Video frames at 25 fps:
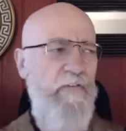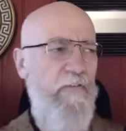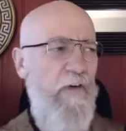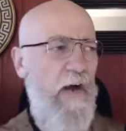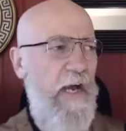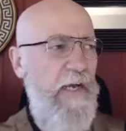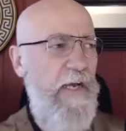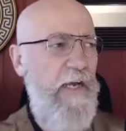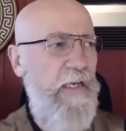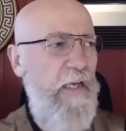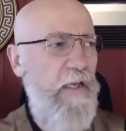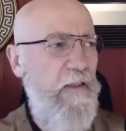
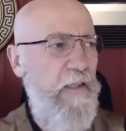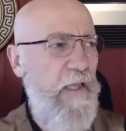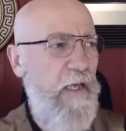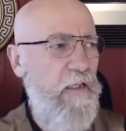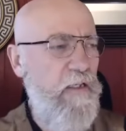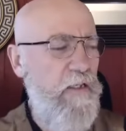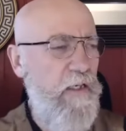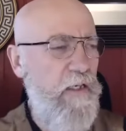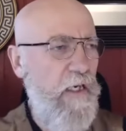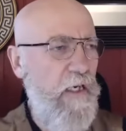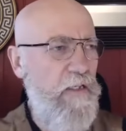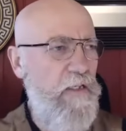finding
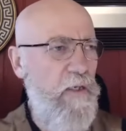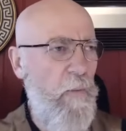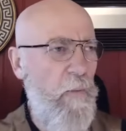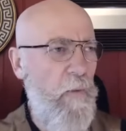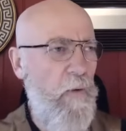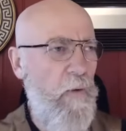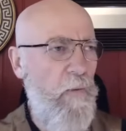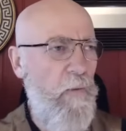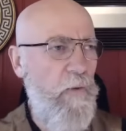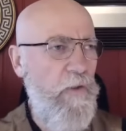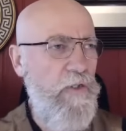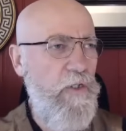that
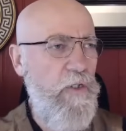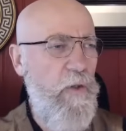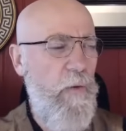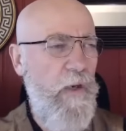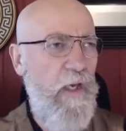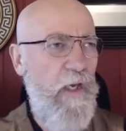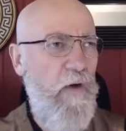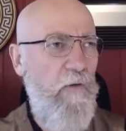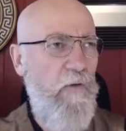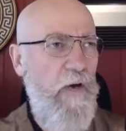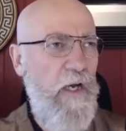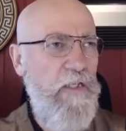someone was
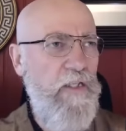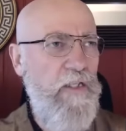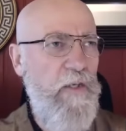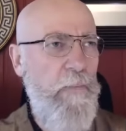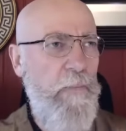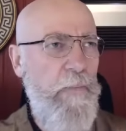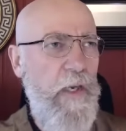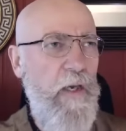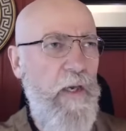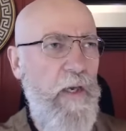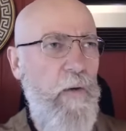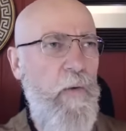doing a
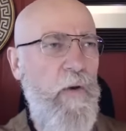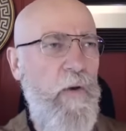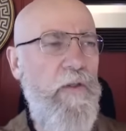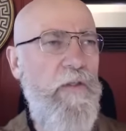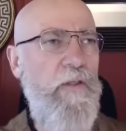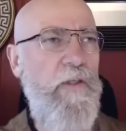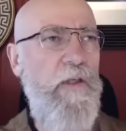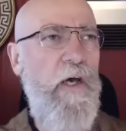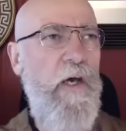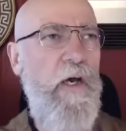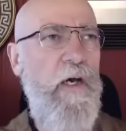recipe with